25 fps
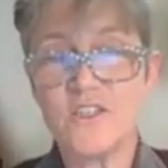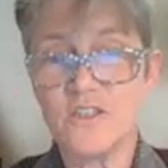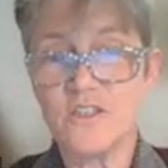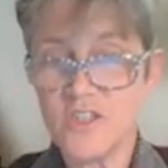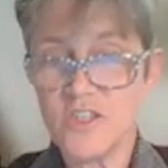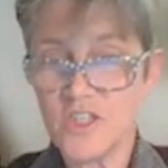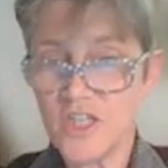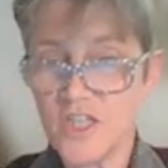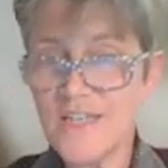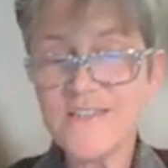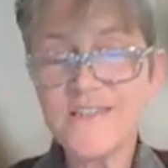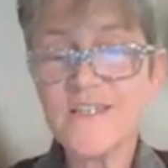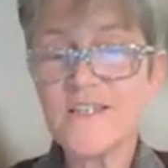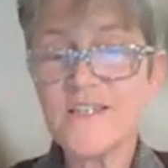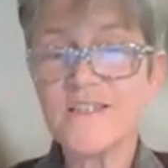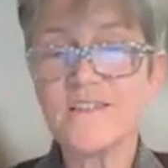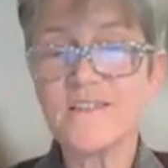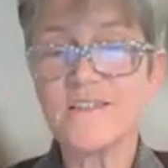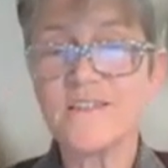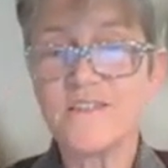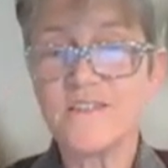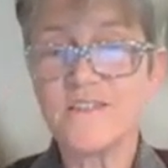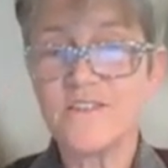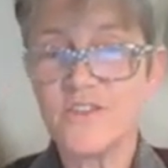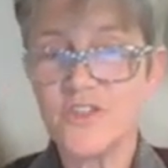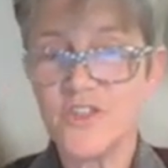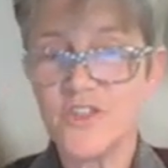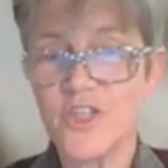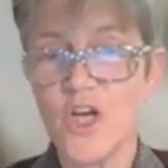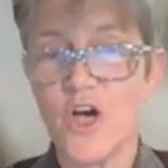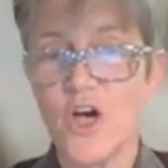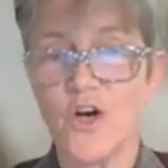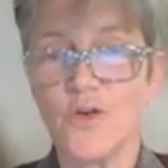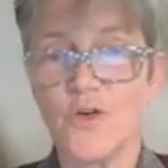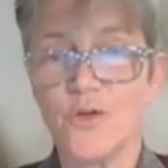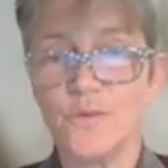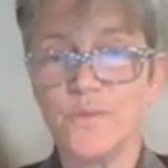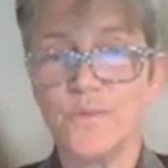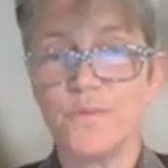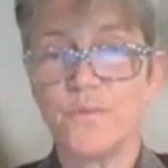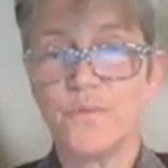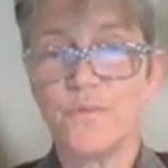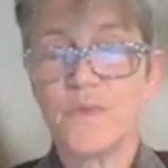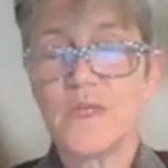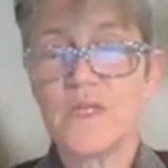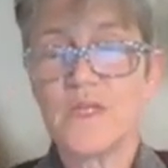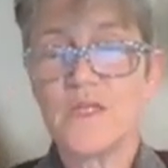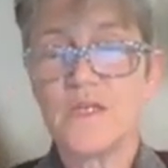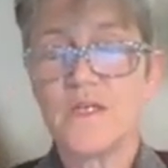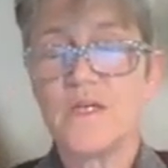Jake's cousin is Joe,
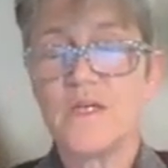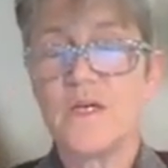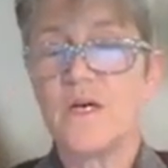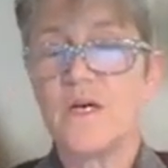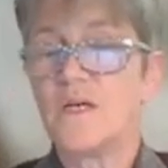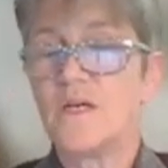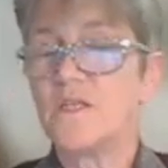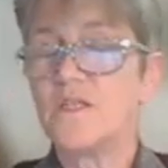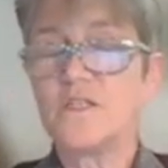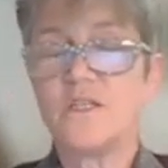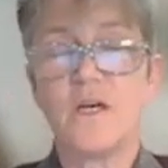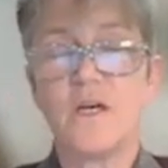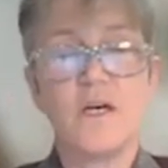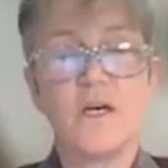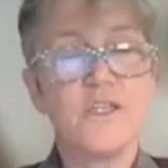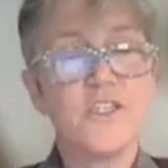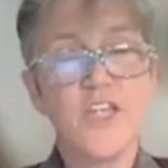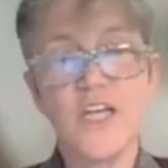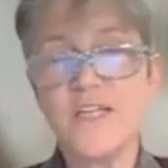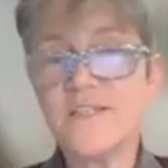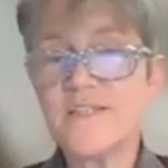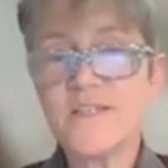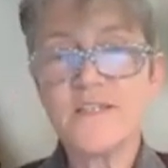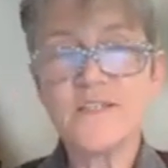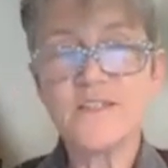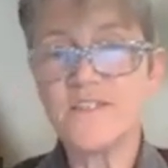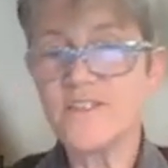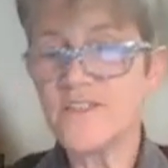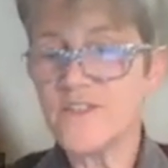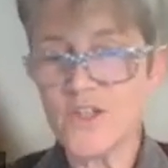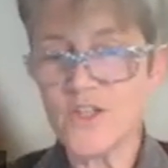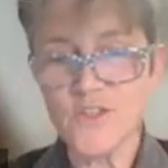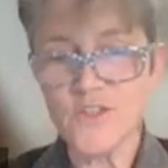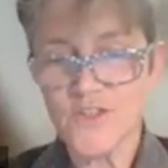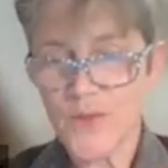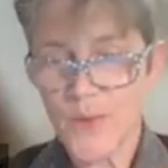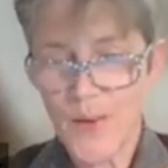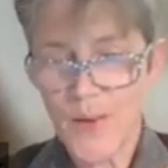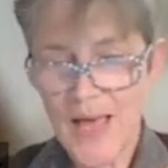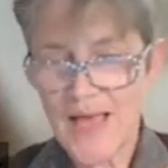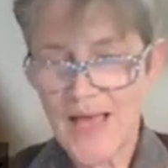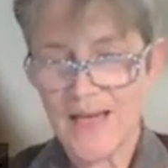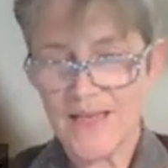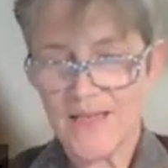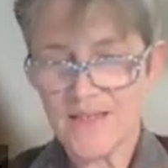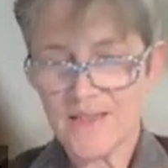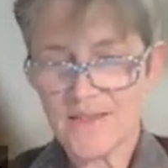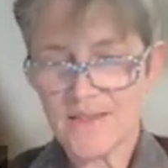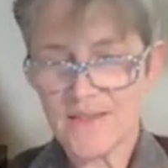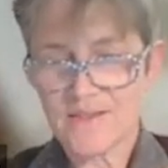Jake's cousin is also
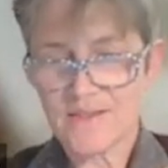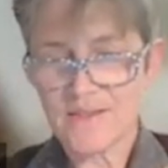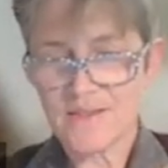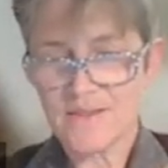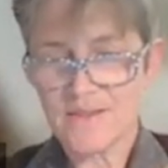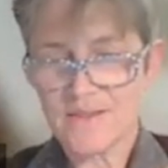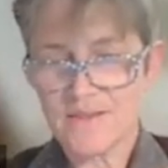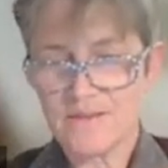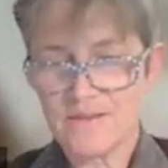Alex.